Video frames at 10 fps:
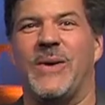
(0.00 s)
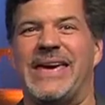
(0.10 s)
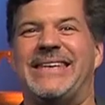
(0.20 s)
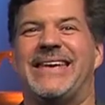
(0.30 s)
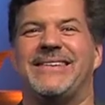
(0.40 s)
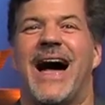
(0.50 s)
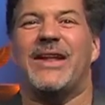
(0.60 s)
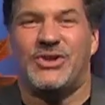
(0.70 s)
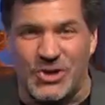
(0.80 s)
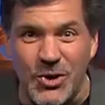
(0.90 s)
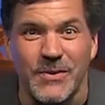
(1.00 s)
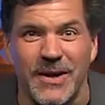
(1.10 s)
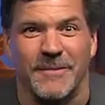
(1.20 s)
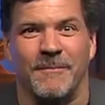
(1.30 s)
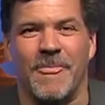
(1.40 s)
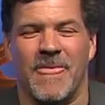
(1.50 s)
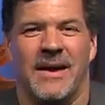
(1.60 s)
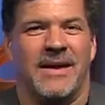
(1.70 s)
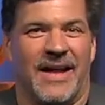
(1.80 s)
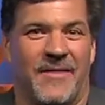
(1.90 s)
he did not do them.
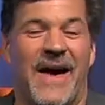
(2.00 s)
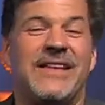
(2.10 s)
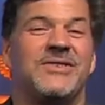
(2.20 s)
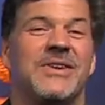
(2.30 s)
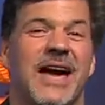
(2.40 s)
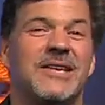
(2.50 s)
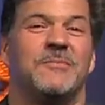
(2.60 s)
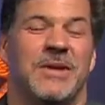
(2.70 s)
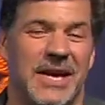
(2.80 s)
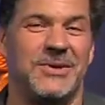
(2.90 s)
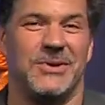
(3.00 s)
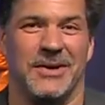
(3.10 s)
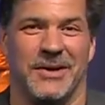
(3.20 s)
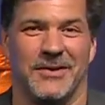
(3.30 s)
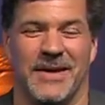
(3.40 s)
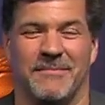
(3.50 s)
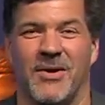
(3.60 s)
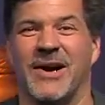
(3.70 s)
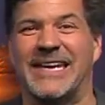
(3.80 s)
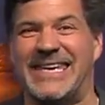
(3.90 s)
Now, that's the explanation here that
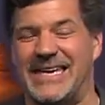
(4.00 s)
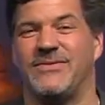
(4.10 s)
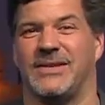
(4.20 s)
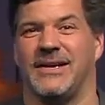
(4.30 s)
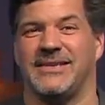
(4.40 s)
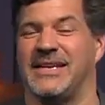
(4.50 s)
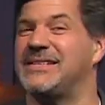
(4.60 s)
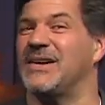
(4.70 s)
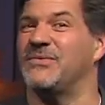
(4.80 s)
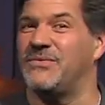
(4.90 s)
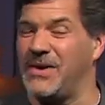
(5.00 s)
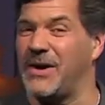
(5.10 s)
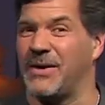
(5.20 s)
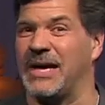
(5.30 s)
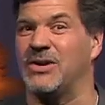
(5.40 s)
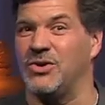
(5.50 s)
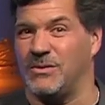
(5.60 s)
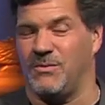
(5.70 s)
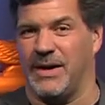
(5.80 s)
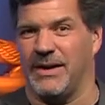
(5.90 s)
Mark gives us, and it's a very
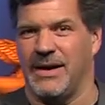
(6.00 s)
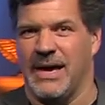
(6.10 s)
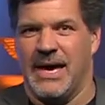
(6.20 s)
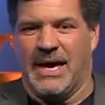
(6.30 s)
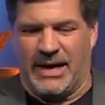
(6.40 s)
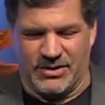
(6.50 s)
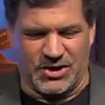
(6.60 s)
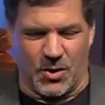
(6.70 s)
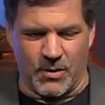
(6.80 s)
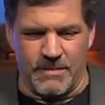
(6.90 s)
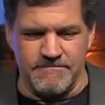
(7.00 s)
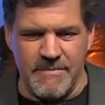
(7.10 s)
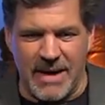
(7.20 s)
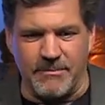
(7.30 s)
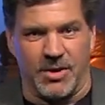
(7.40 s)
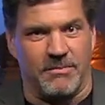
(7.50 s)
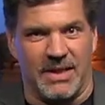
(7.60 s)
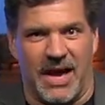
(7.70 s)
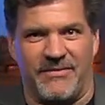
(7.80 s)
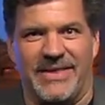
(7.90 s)
good one. And so remember,
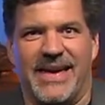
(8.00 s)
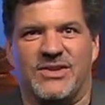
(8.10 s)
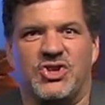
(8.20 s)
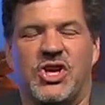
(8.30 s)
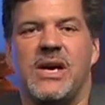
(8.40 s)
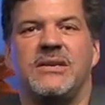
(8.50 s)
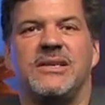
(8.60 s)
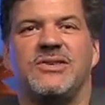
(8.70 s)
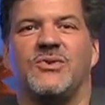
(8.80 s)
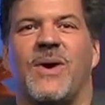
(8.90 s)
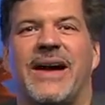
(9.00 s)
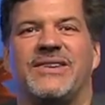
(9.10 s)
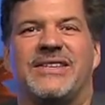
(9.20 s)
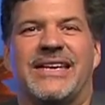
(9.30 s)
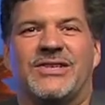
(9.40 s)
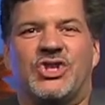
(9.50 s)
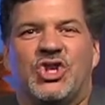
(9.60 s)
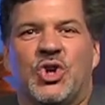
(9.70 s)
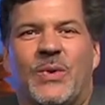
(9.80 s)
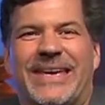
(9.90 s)
beloved, that Jesus Christ is
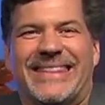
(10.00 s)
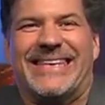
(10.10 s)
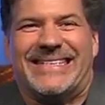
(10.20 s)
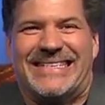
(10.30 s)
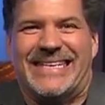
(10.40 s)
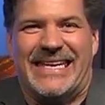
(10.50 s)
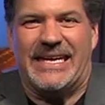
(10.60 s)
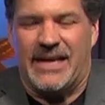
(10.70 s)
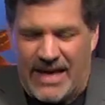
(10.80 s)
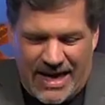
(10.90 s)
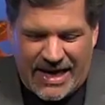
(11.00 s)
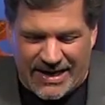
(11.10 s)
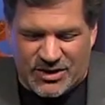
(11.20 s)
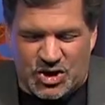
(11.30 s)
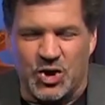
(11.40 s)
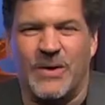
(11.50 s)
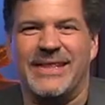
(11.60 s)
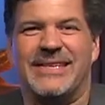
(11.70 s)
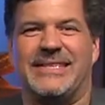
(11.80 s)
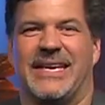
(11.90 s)
doing this deed. He's
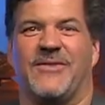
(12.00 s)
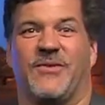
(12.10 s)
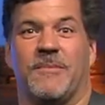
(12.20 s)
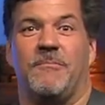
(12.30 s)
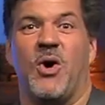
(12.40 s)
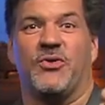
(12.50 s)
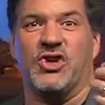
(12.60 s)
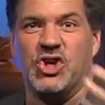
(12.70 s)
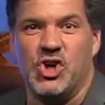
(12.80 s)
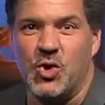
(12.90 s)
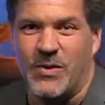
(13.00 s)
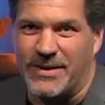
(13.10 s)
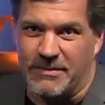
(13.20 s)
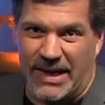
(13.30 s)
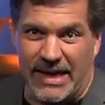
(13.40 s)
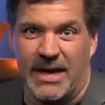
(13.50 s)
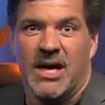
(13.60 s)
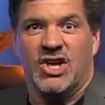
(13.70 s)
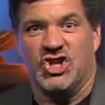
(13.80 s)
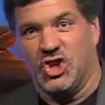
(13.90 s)
doing this thing for both you and me,
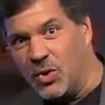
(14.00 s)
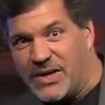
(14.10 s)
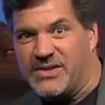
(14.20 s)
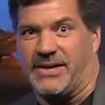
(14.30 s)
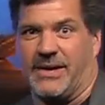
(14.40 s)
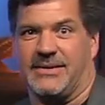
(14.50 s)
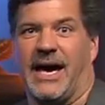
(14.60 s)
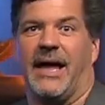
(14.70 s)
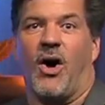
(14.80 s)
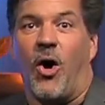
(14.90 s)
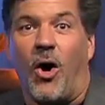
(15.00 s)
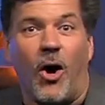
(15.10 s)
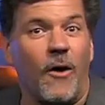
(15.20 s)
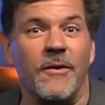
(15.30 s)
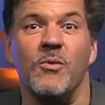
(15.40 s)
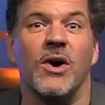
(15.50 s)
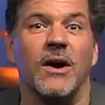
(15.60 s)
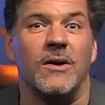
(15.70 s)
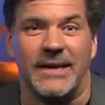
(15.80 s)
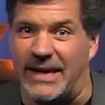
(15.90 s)
Jew and Gentile, all the
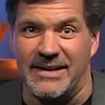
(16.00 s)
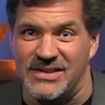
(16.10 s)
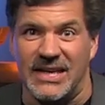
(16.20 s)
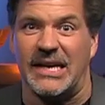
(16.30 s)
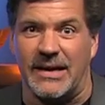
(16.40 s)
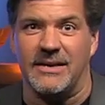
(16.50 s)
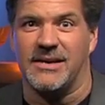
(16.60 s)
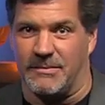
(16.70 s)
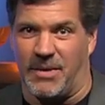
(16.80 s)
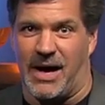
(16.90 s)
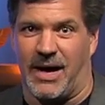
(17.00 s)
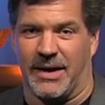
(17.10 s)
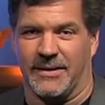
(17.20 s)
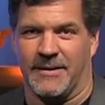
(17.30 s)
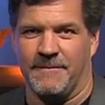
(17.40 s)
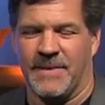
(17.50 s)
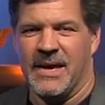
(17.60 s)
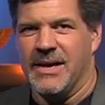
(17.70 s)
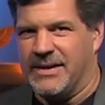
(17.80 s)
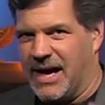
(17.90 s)
world indeed combined.
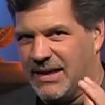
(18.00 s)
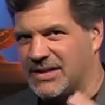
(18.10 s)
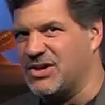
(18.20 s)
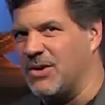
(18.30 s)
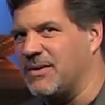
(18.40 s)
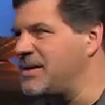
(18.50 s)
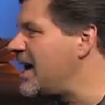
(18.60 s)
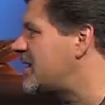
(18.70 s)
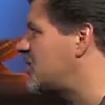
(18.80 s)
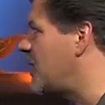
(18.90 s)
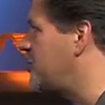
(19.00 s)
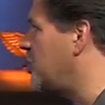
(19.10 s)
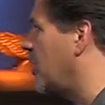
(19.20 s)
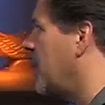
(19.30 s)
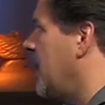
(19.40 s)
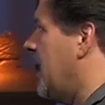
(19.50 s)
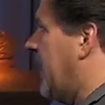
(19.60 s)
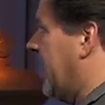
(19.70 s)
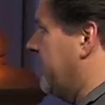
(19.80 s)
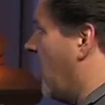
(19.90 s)
Now let's go to the next scripture. In